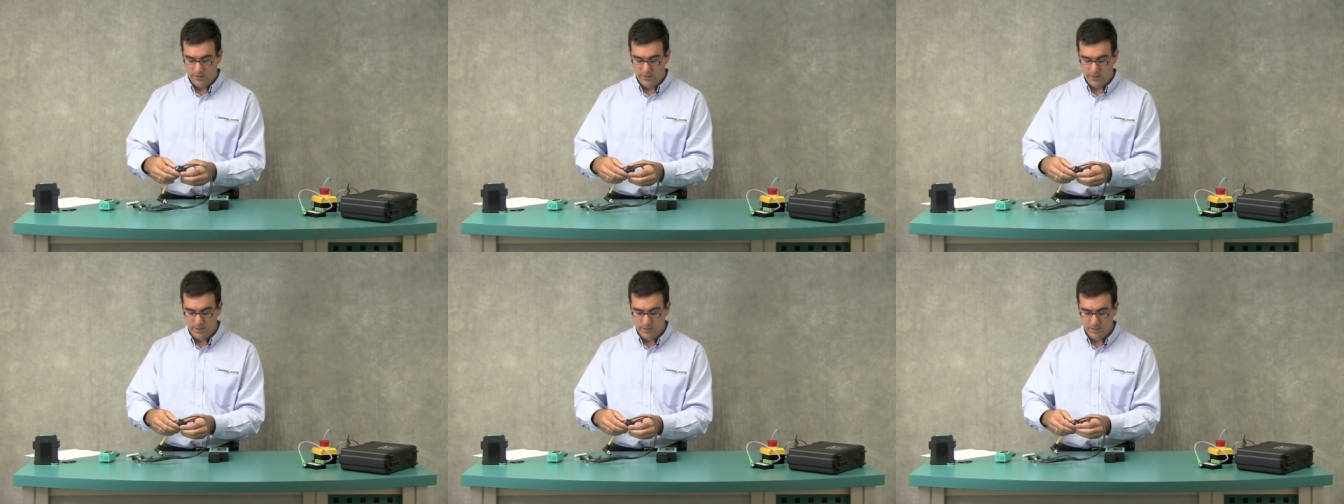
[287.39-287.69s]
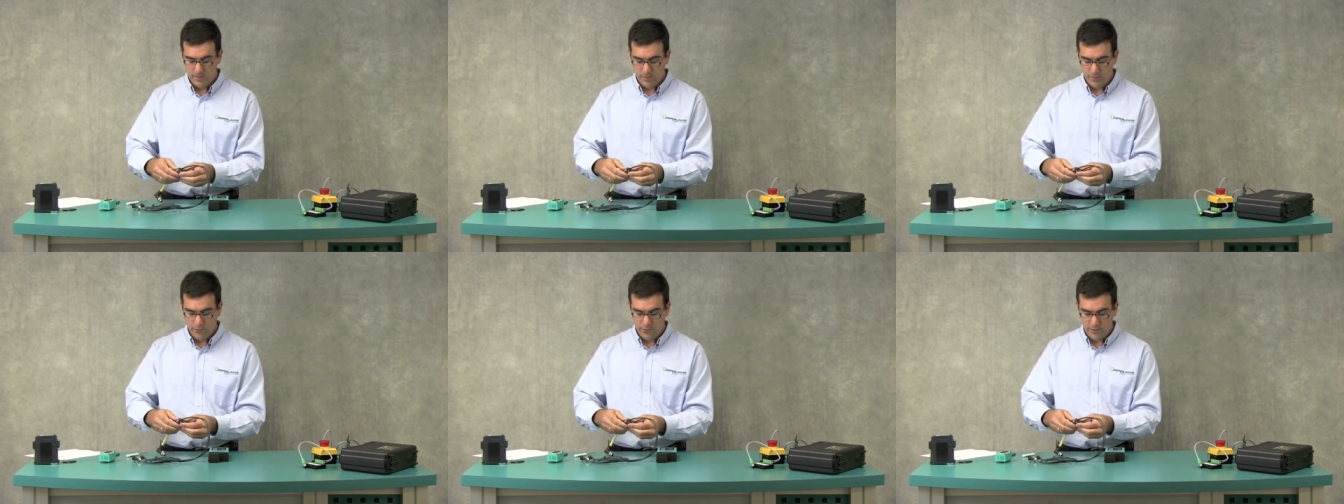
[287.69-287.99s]

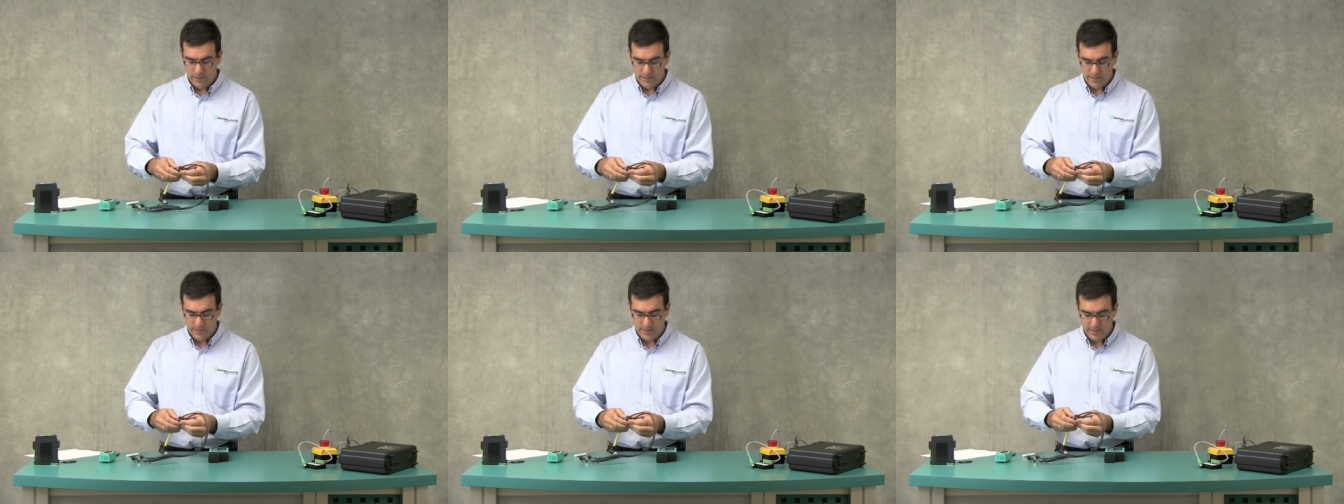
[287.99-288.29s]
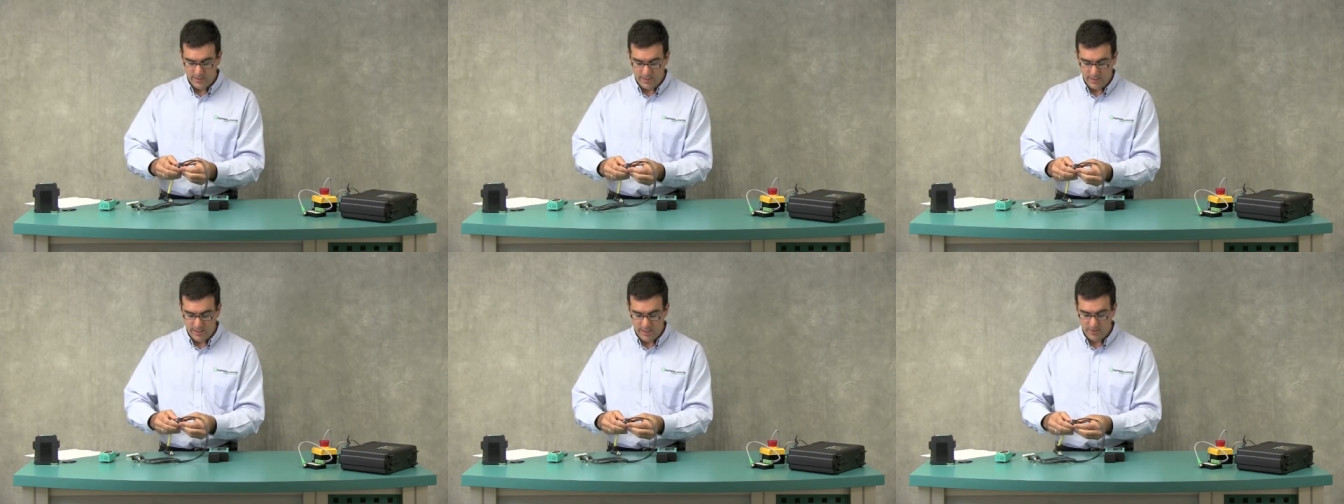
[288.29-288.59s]
just press
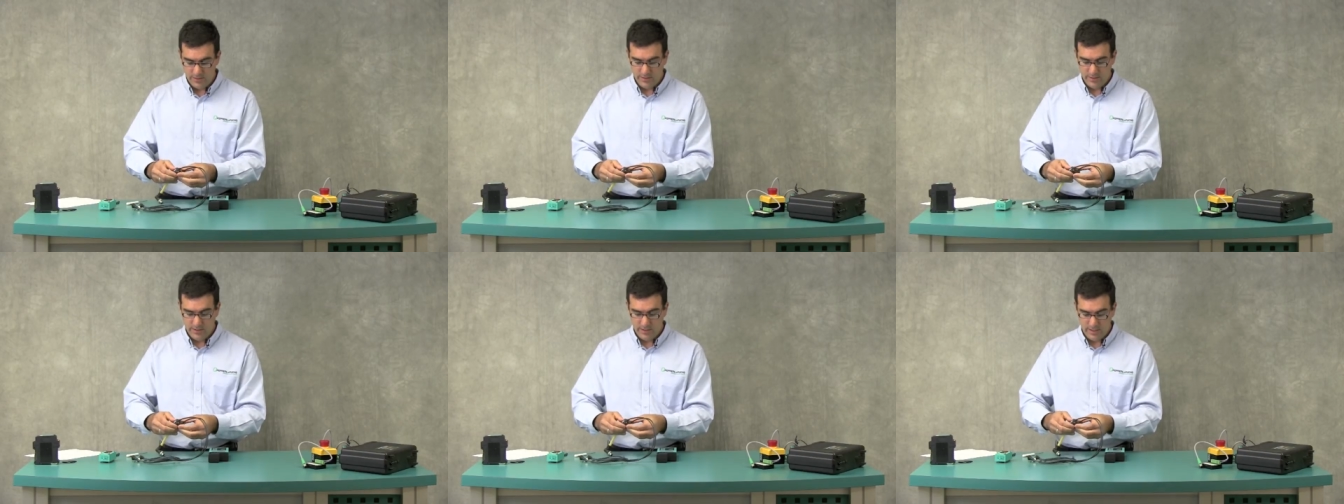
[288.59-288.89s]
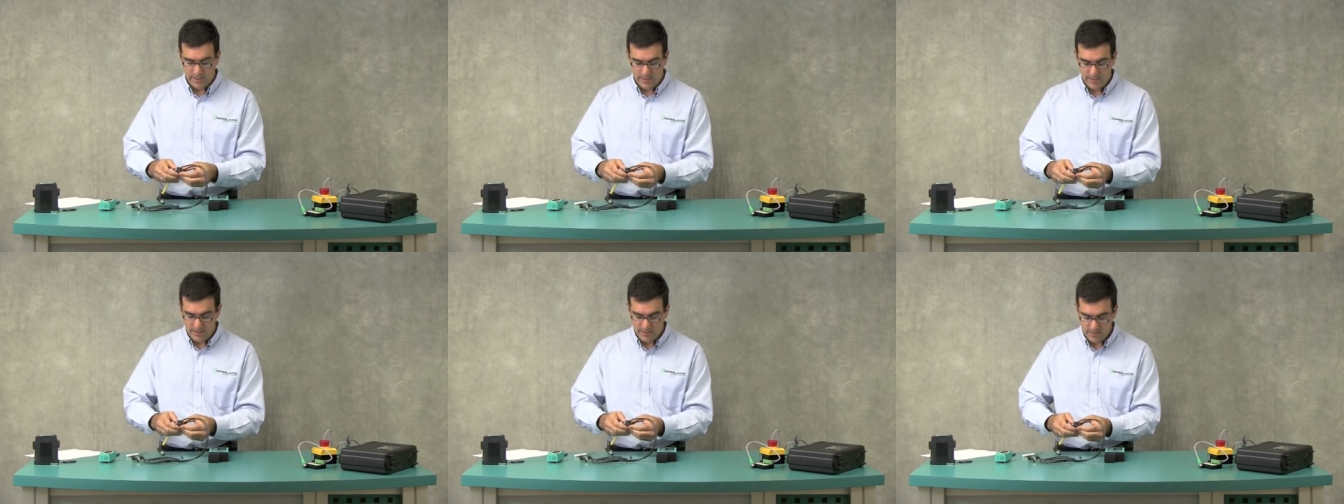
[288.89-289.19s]
it down
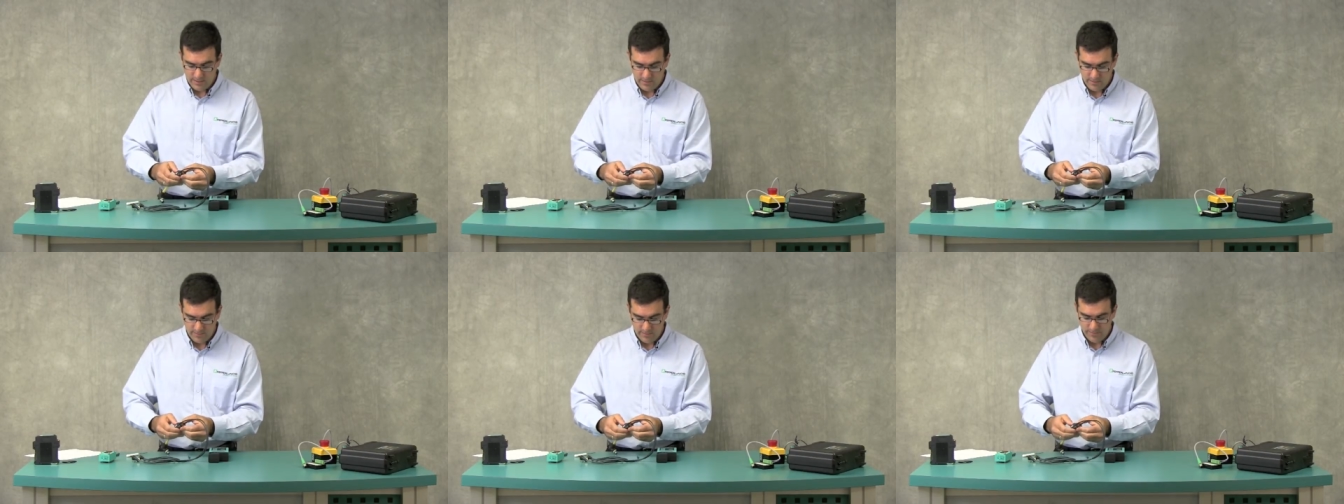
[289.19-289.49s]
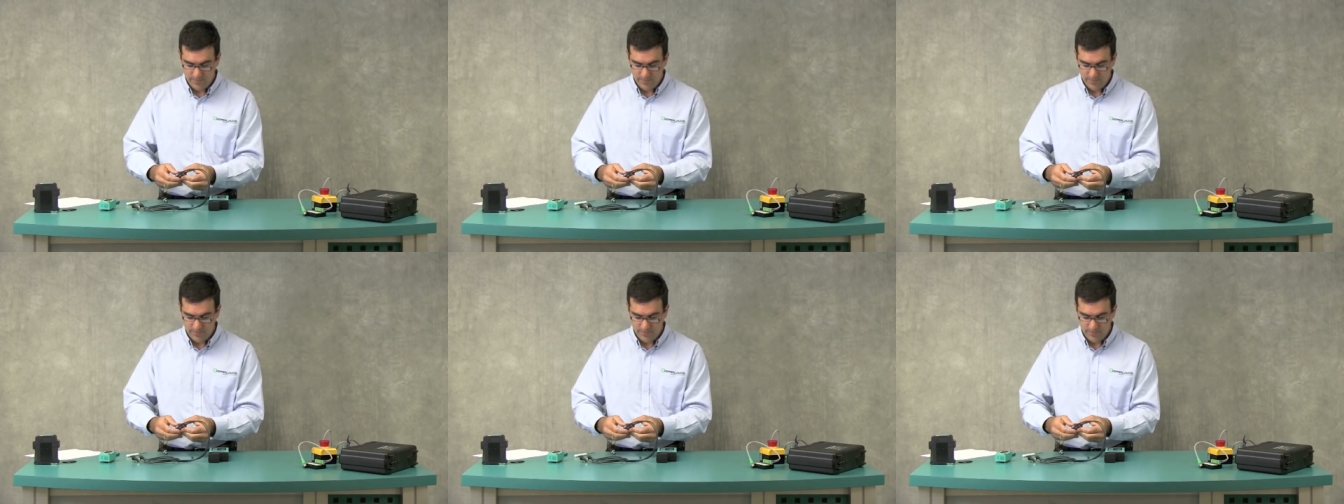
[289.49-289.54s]
tight.